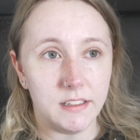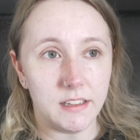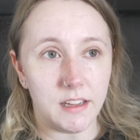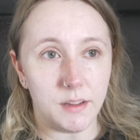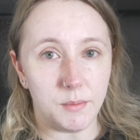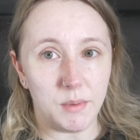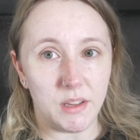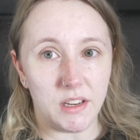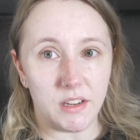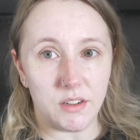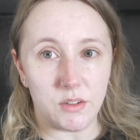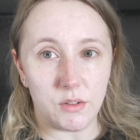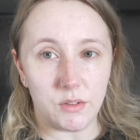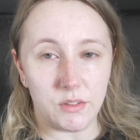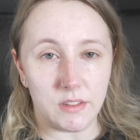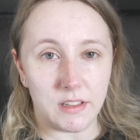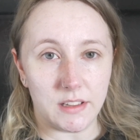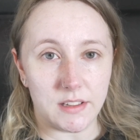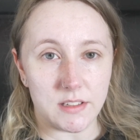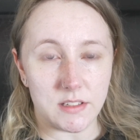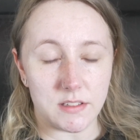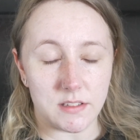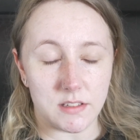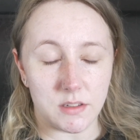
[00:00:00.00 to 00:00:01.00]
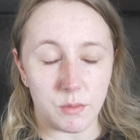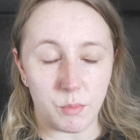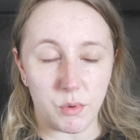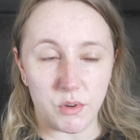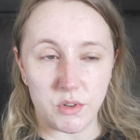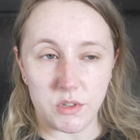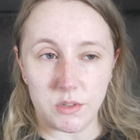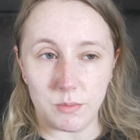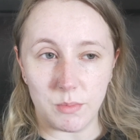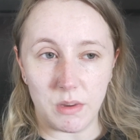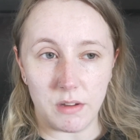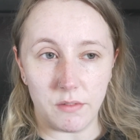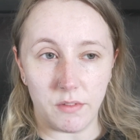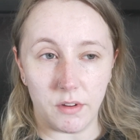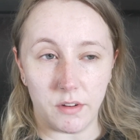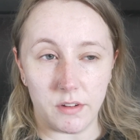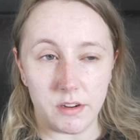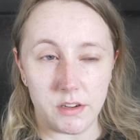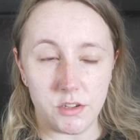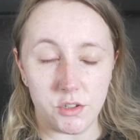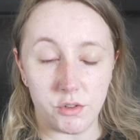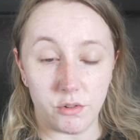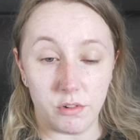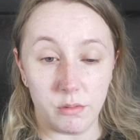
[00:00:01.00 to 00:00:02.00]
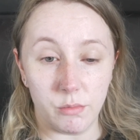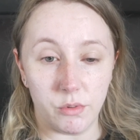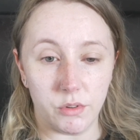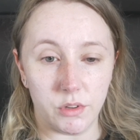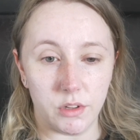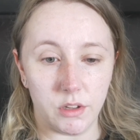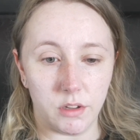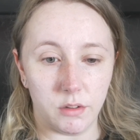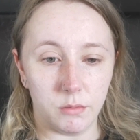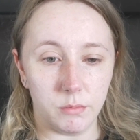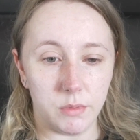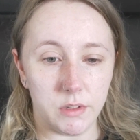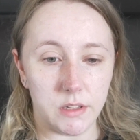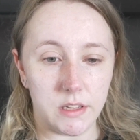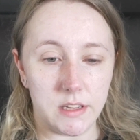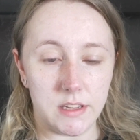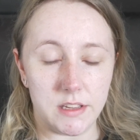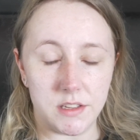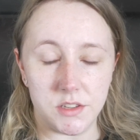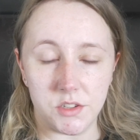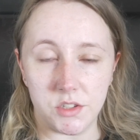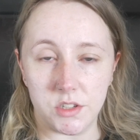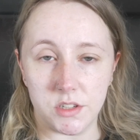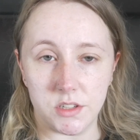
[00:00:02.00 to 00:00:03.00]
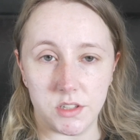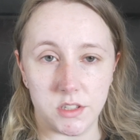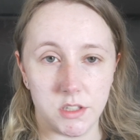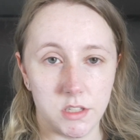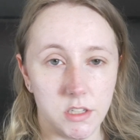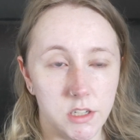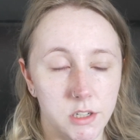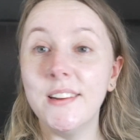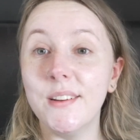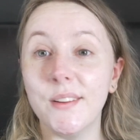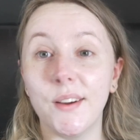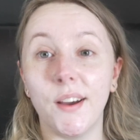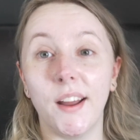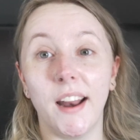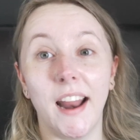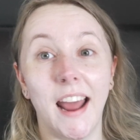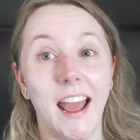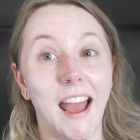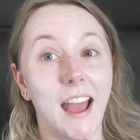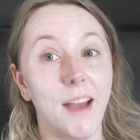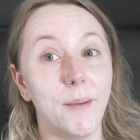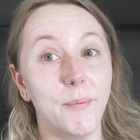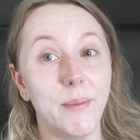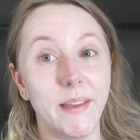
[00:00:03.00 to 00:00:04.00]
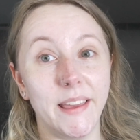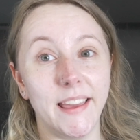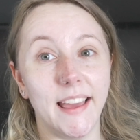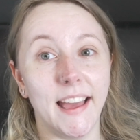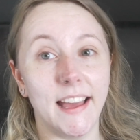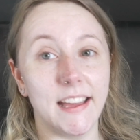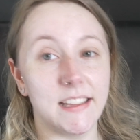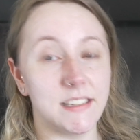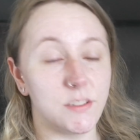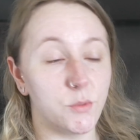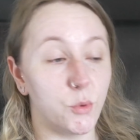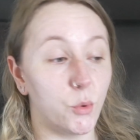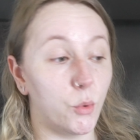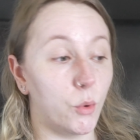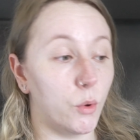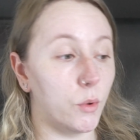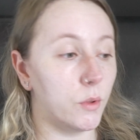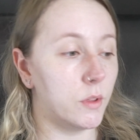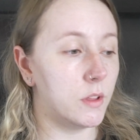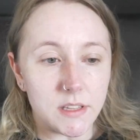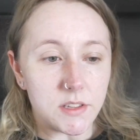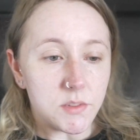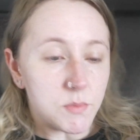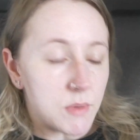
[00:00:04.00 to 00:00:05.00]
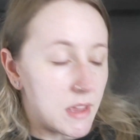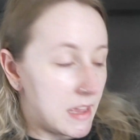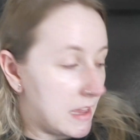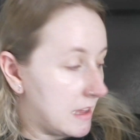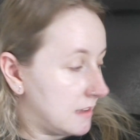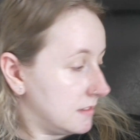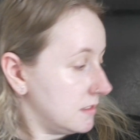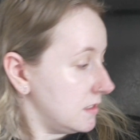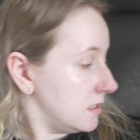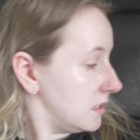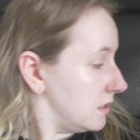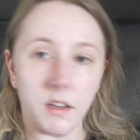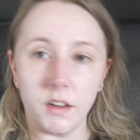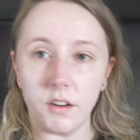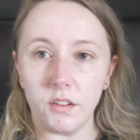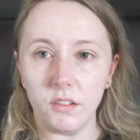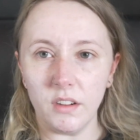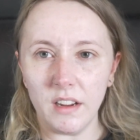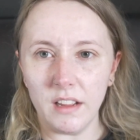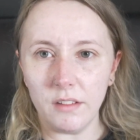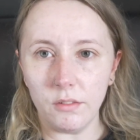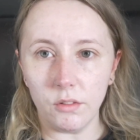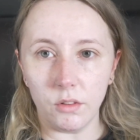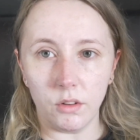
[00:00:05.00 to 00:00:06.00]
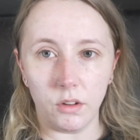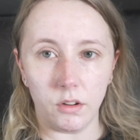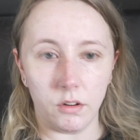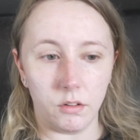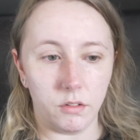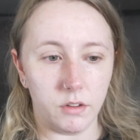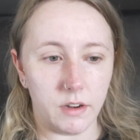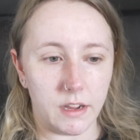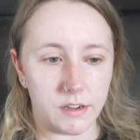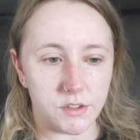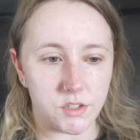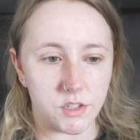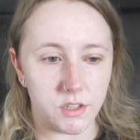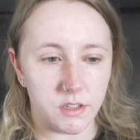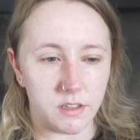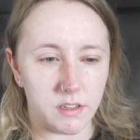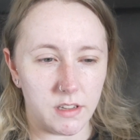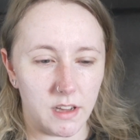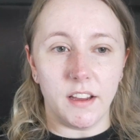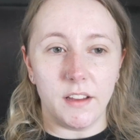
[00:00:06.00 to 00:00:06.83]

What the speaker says: I mean, I don't think it's supposed to be a very enjoyable thing, but he is just not happy at all. This weekend, I don't have a lot on actually.